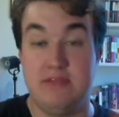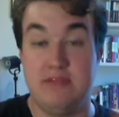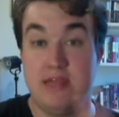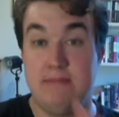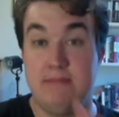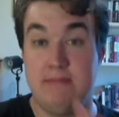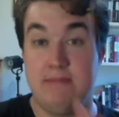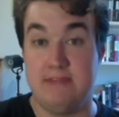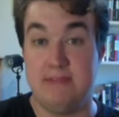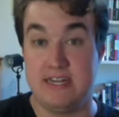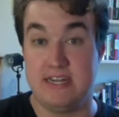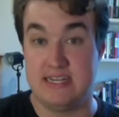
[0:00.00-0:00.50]

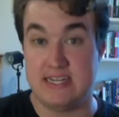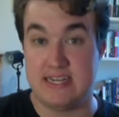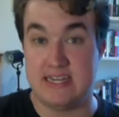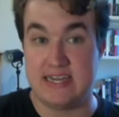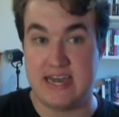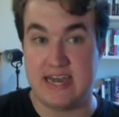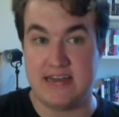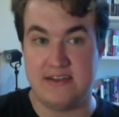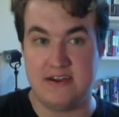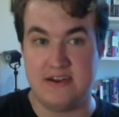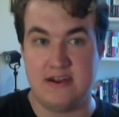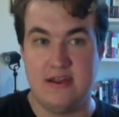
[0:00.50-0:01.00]
lumping
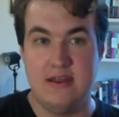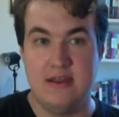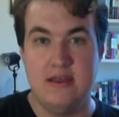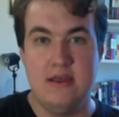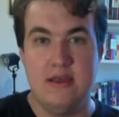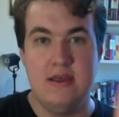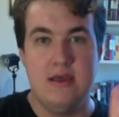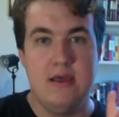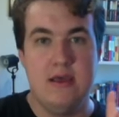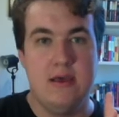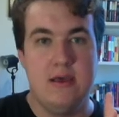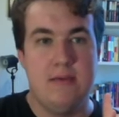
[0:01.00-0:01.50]
together,
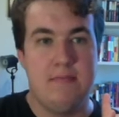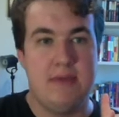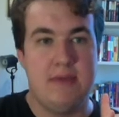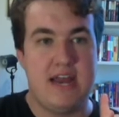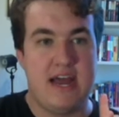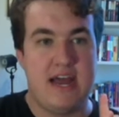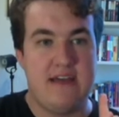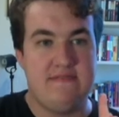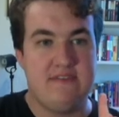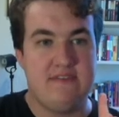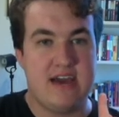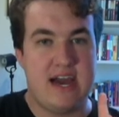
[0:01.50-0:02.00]
but
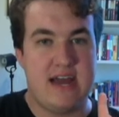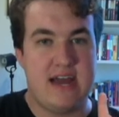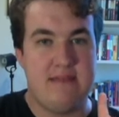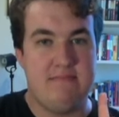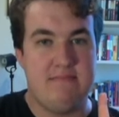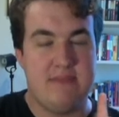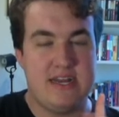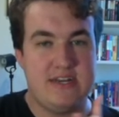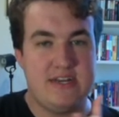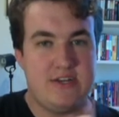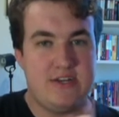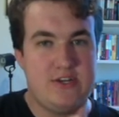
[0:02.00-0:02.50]
I've got
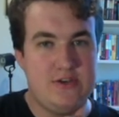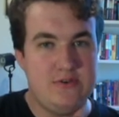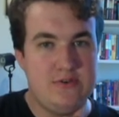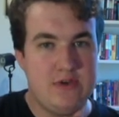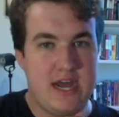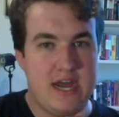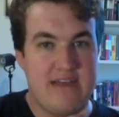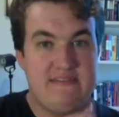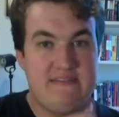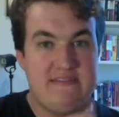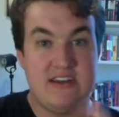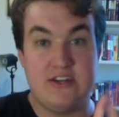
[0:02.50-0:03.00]

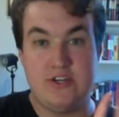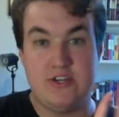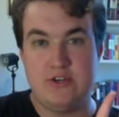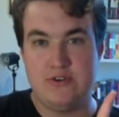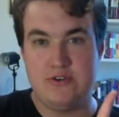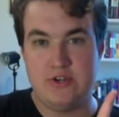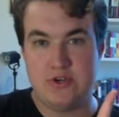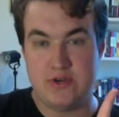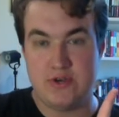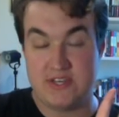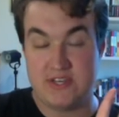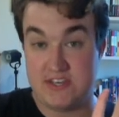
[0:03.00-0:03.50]
two
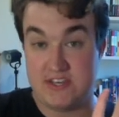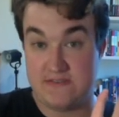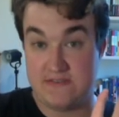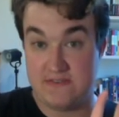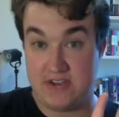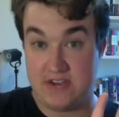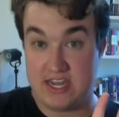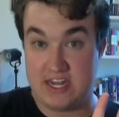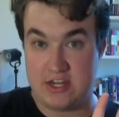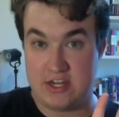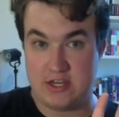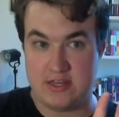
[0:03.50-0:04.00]
choices for
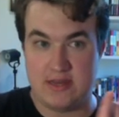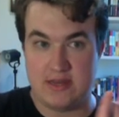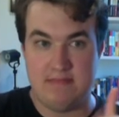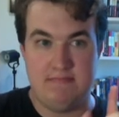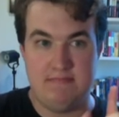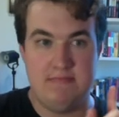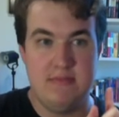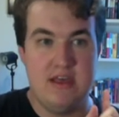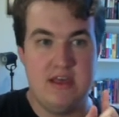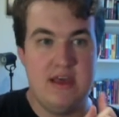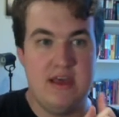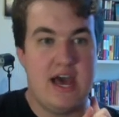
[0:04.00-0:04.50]
each of
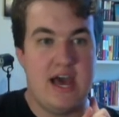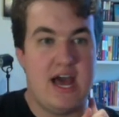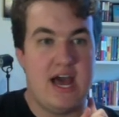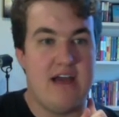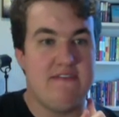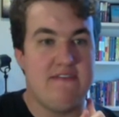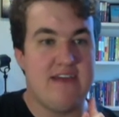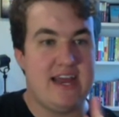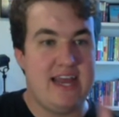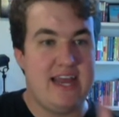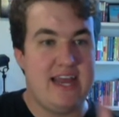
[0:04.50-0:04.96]
them. I've got